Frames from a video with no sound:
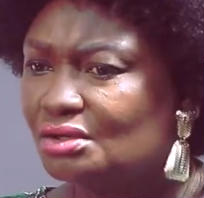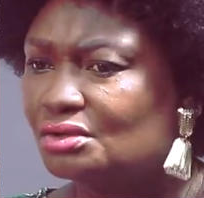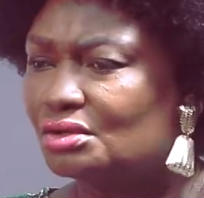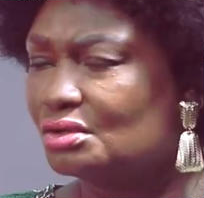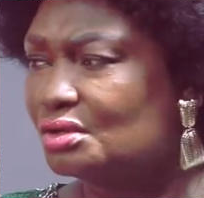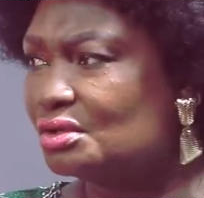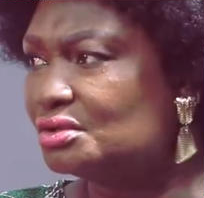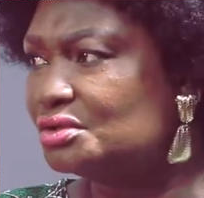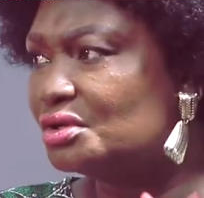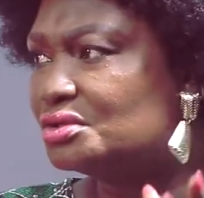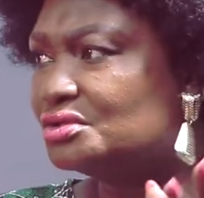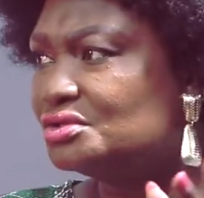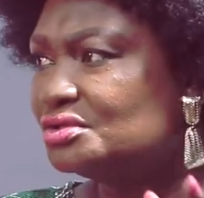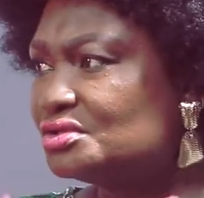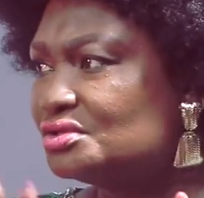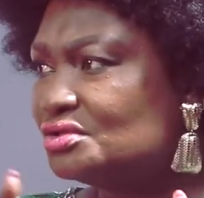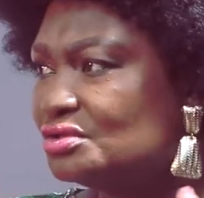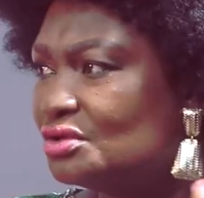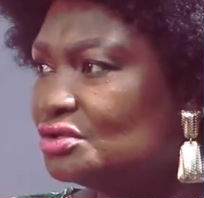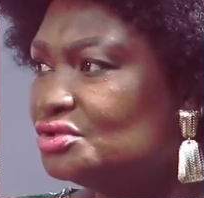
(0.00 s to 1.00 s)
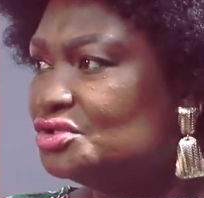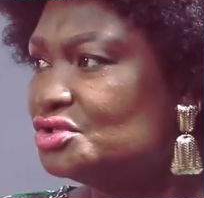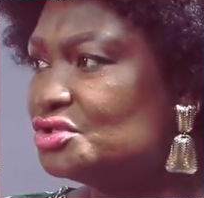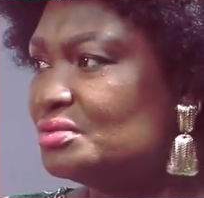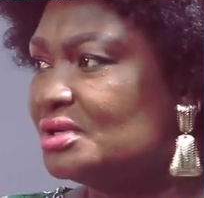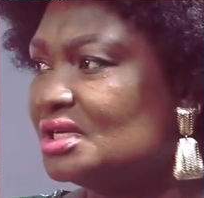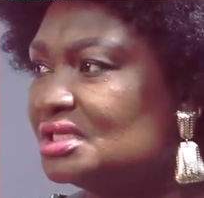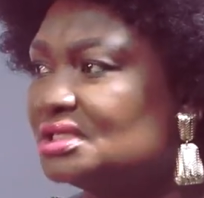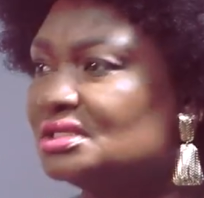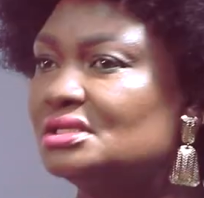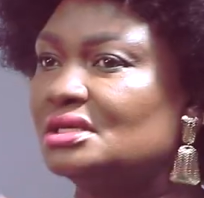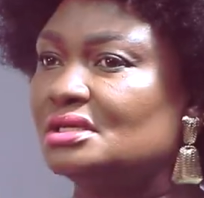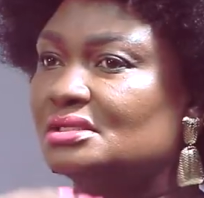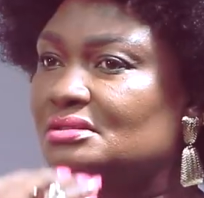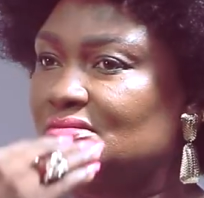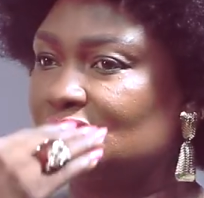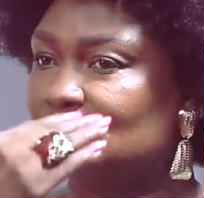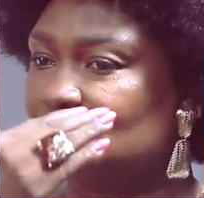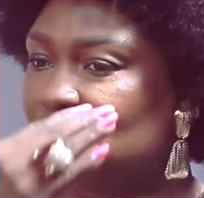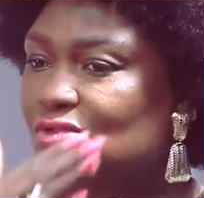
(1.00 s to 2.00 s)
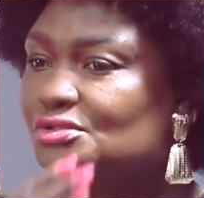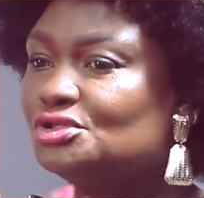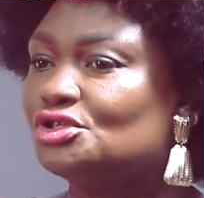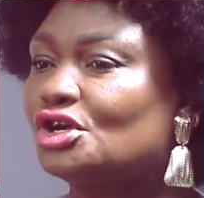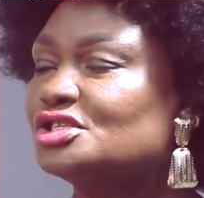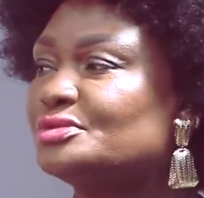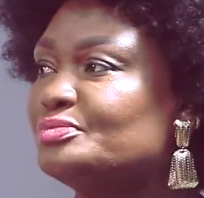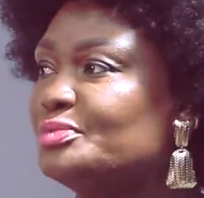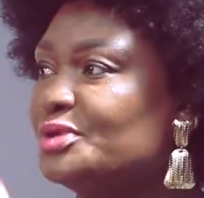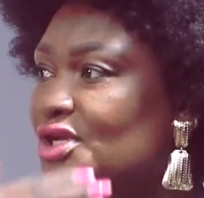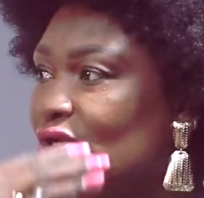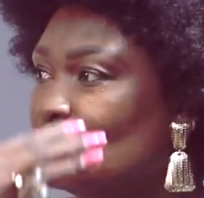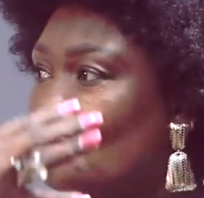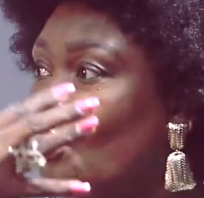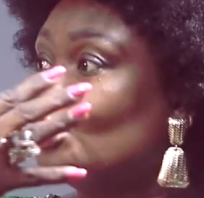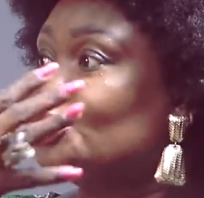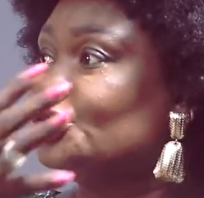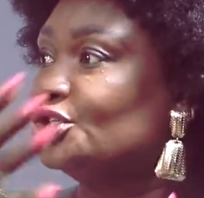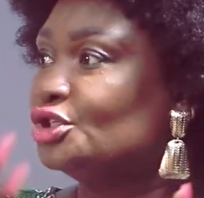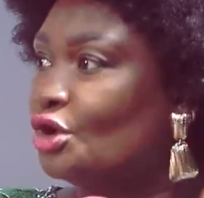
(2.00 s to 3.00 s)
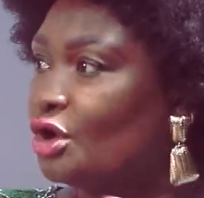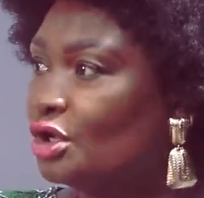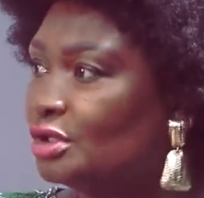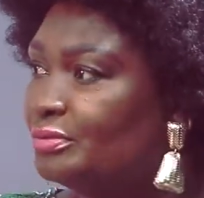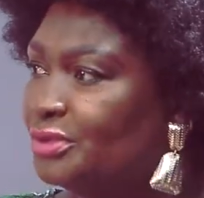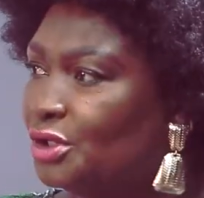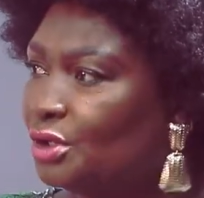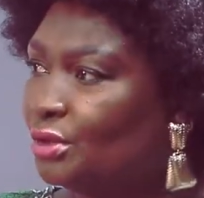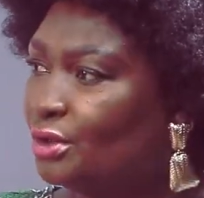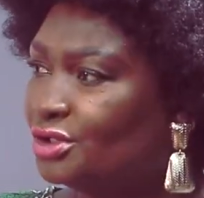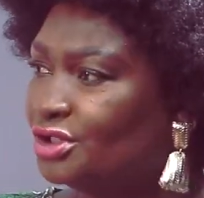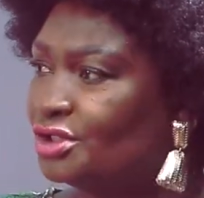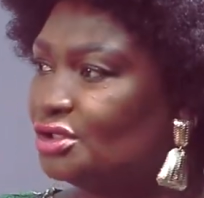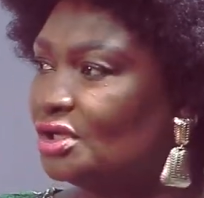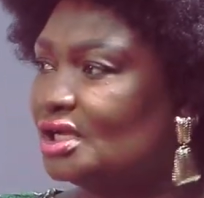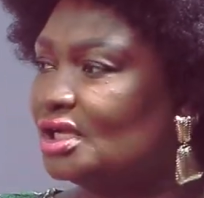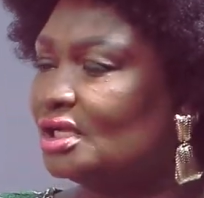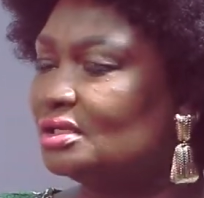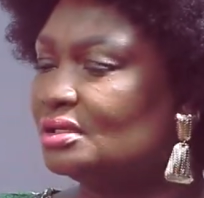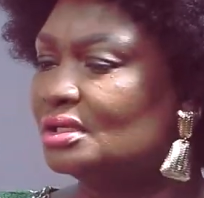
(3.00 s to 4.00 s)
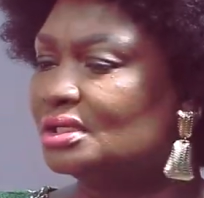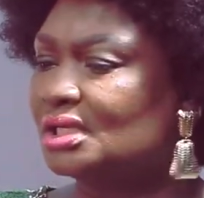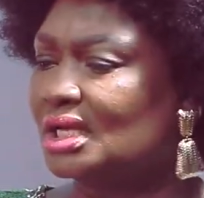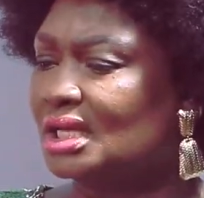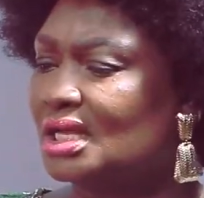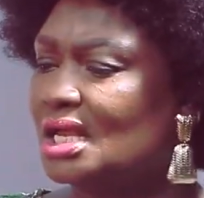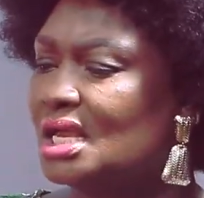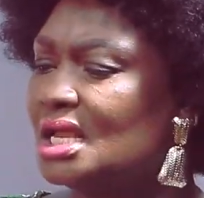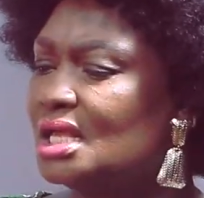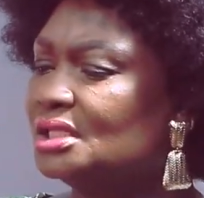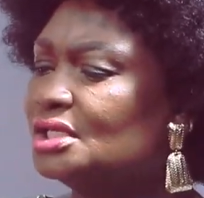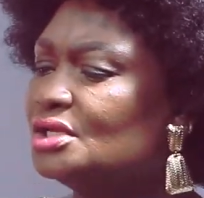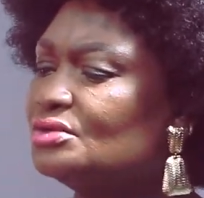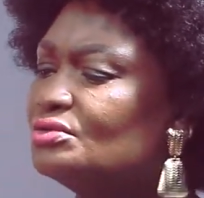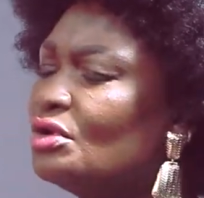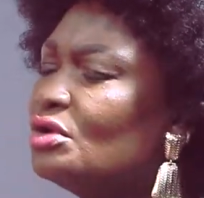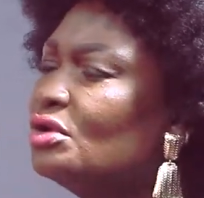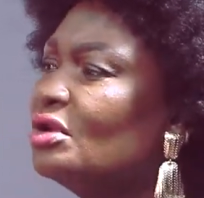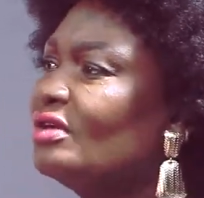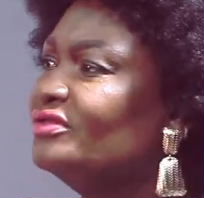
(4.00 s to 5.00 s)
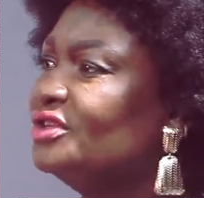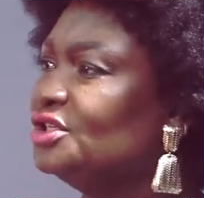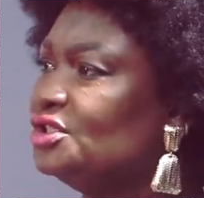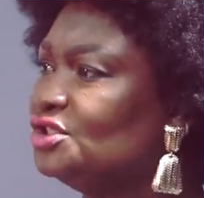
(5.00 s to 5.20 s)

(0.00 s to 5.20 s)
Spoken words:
no, don't do it. They just be holding on and all that. The role of